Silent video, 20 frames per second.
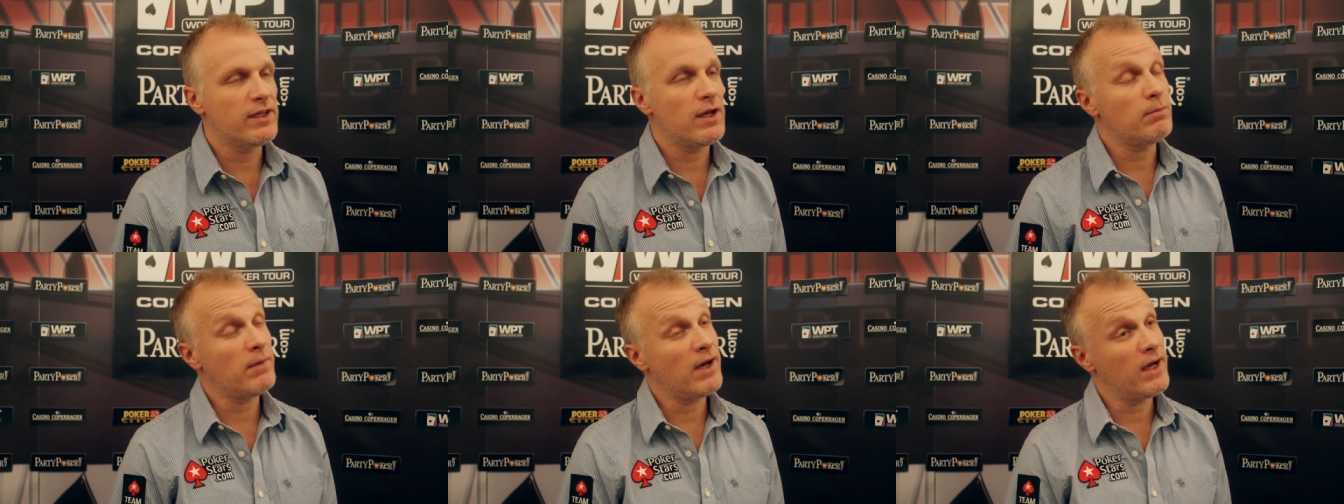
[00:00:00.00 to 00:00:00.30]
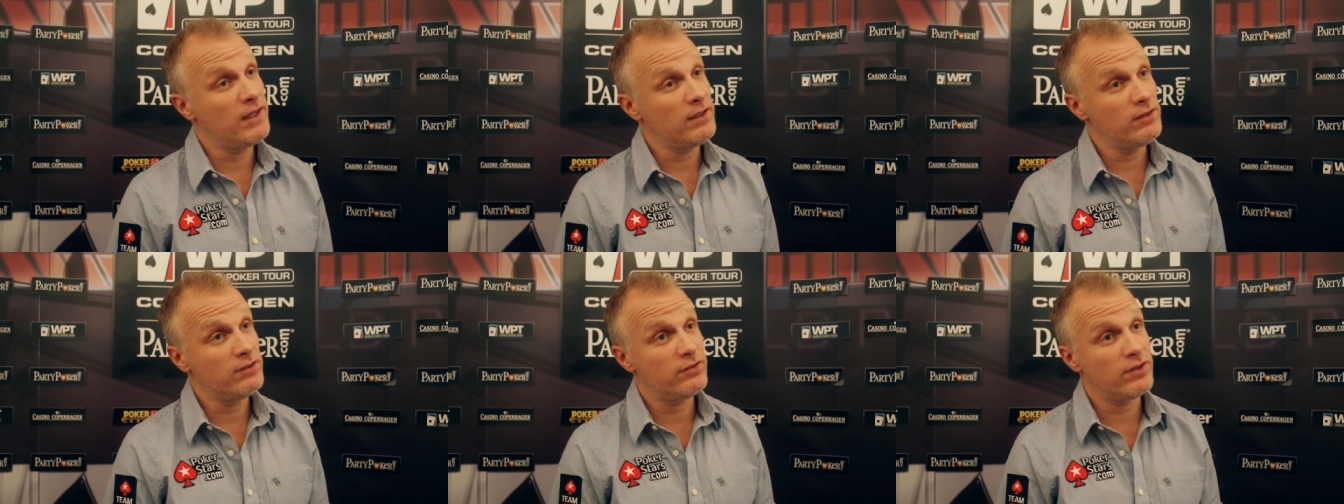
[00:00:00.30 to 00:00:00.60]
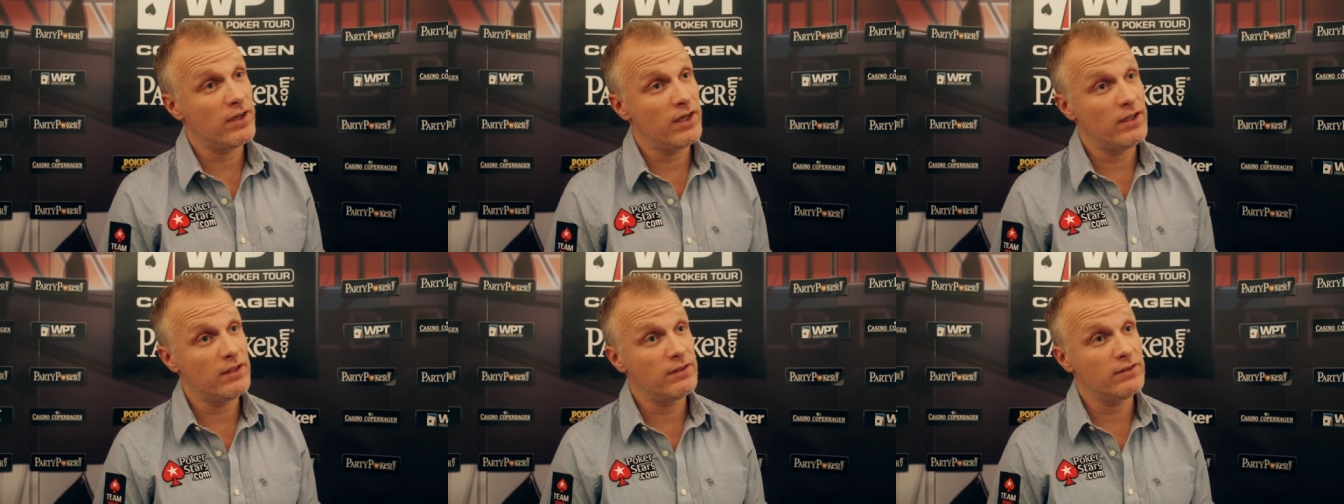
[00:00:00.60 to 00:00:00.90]
I might
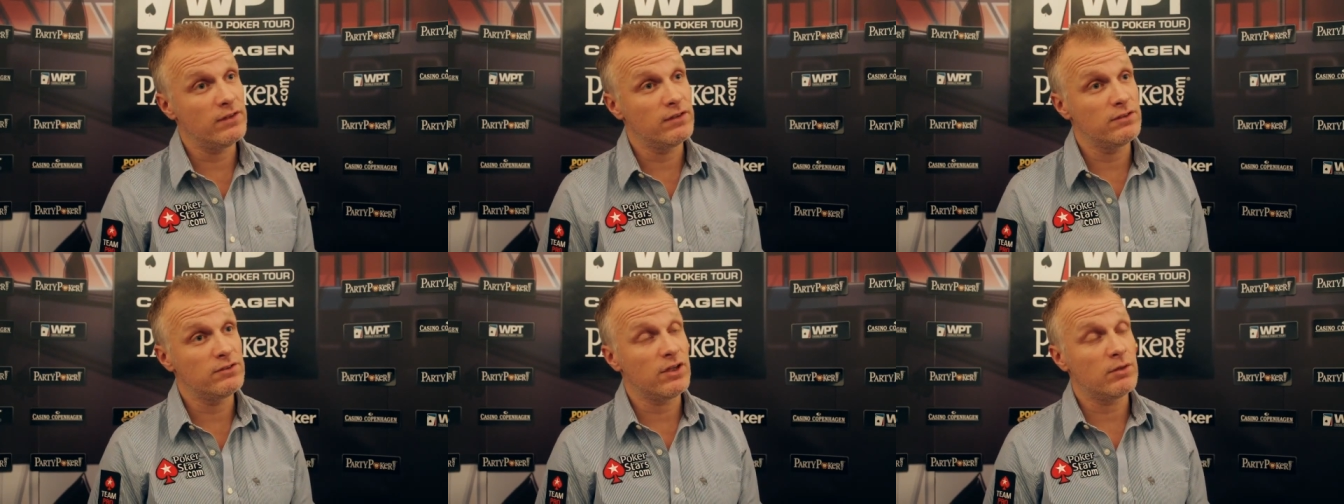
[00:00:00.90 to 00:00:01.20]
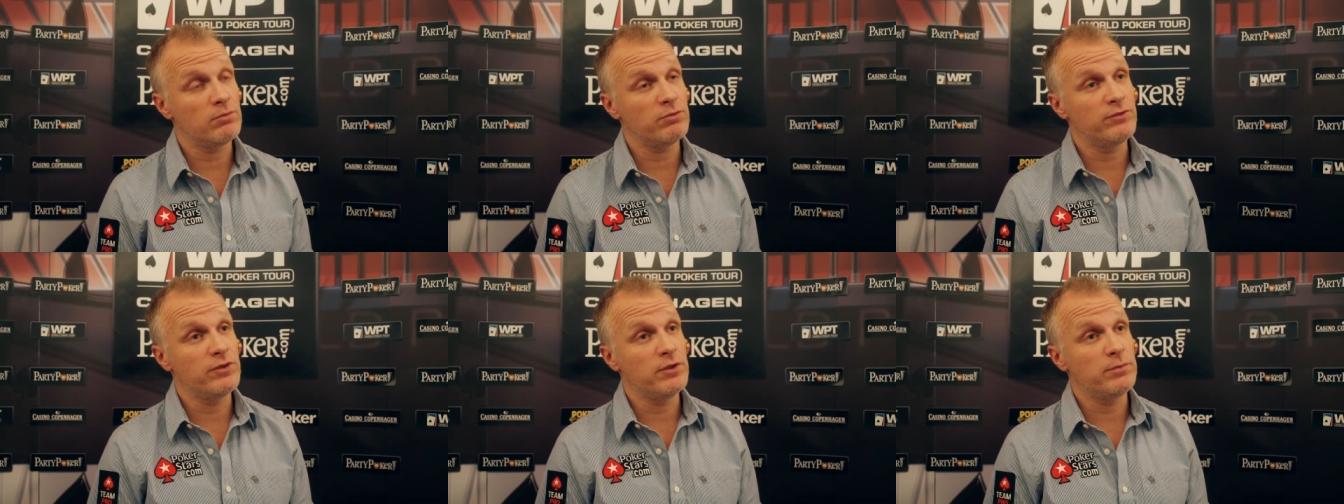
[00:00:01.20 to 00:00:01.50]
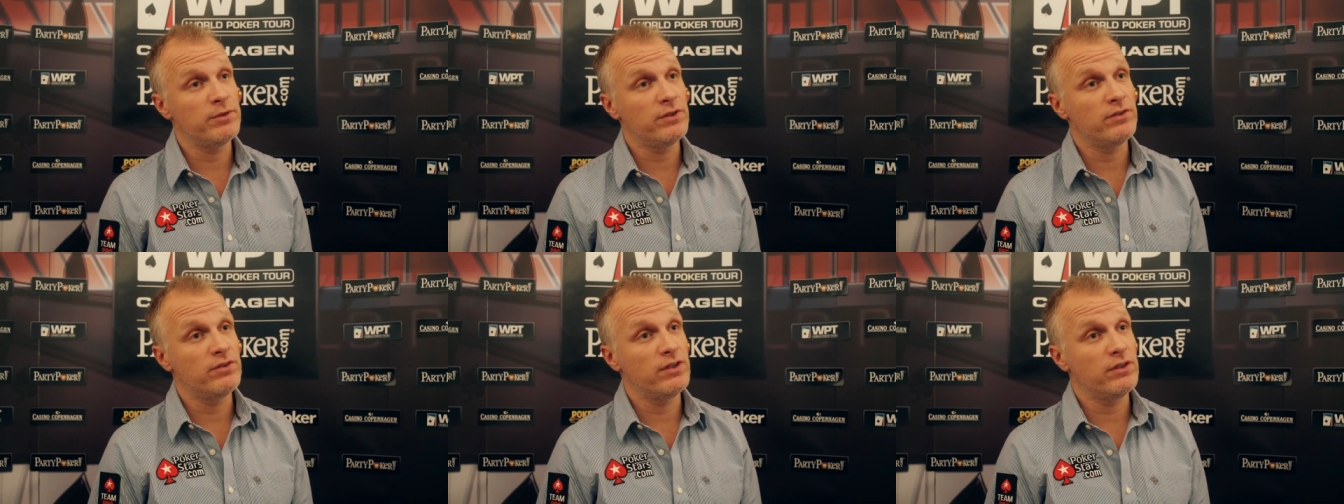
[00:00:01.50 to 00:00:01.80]
take the
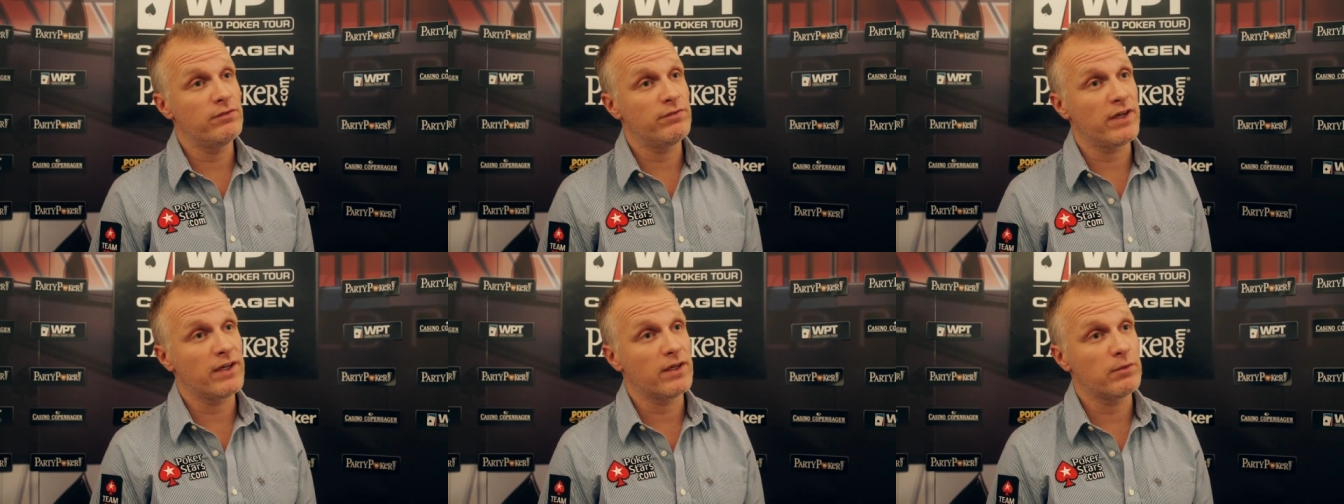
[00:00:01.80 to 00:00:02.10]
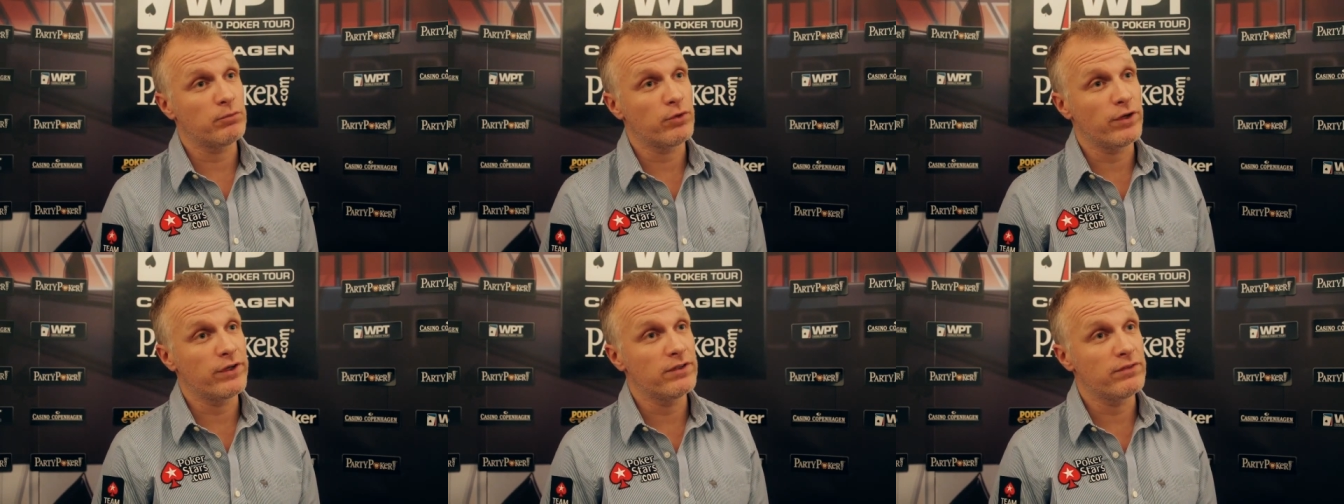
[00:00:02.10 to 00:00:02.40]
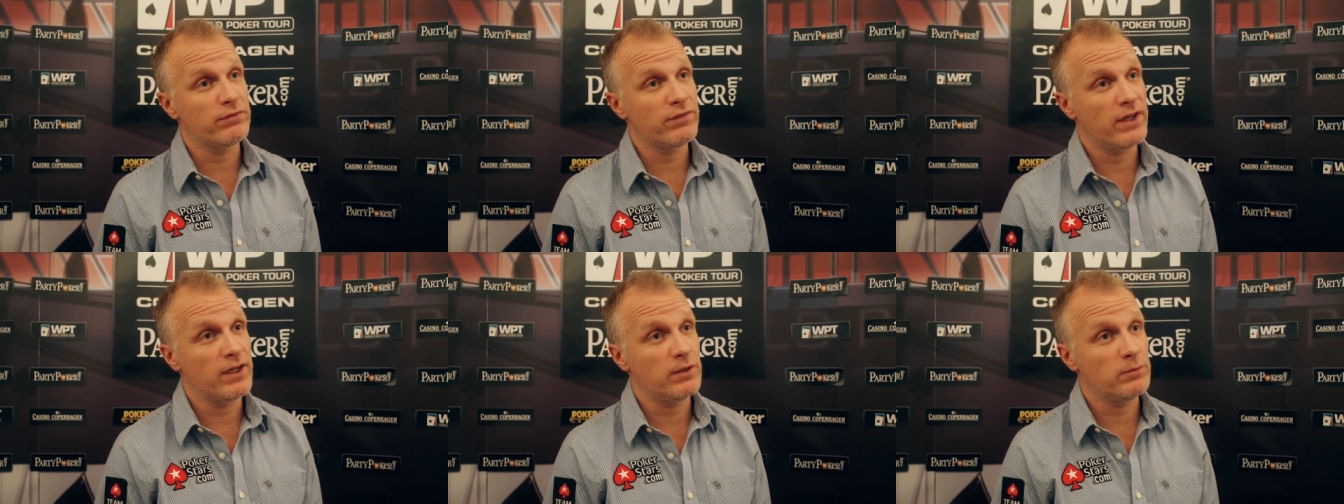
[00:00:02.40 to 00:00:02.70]
WPT if I can bring the
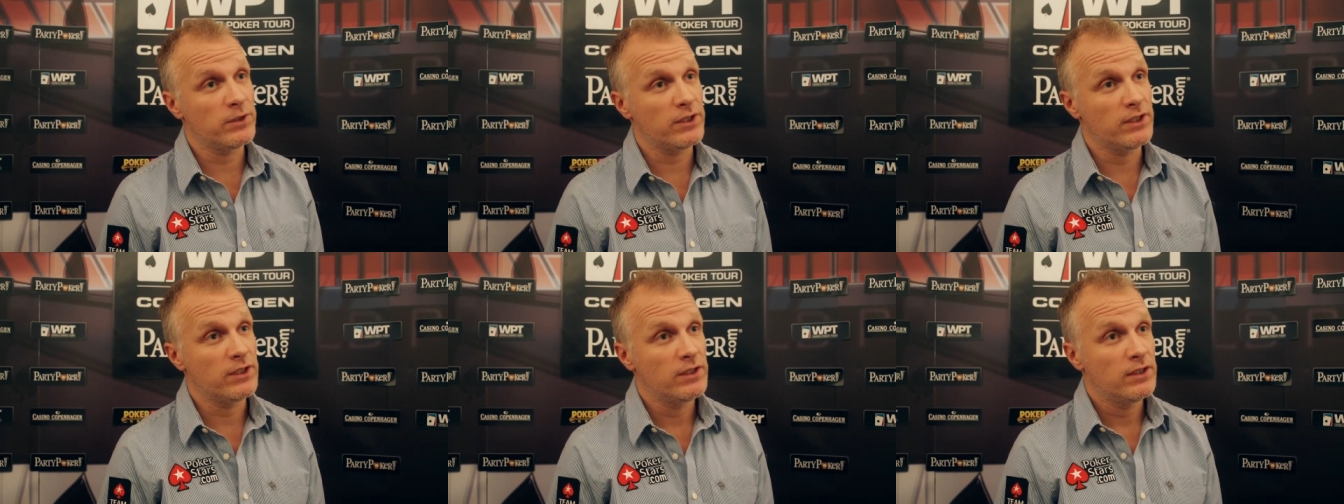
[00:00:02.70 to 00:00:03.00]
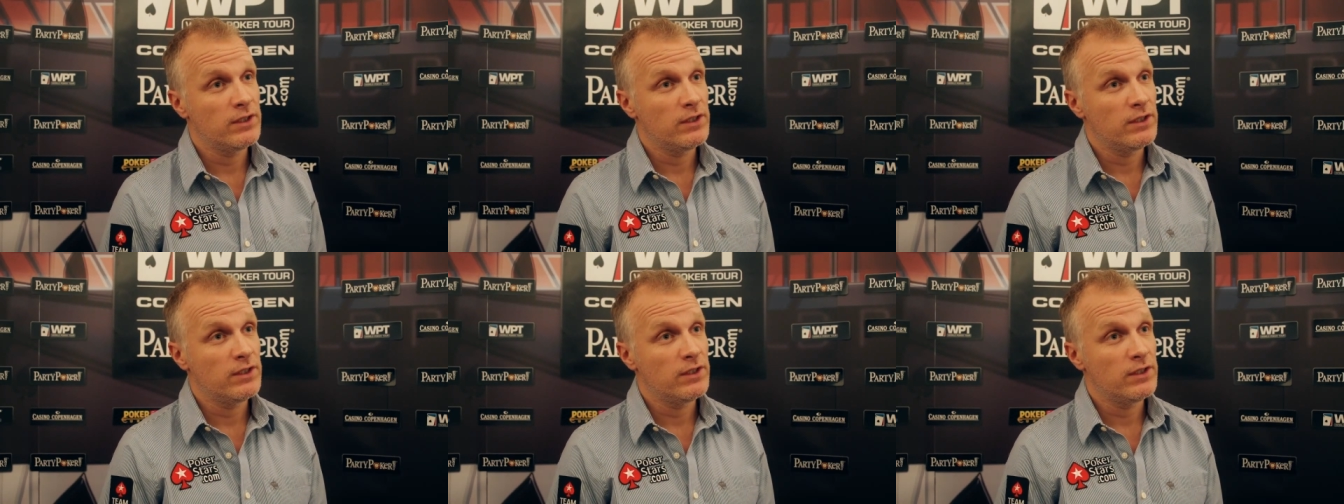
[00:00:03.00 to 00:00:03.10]
family,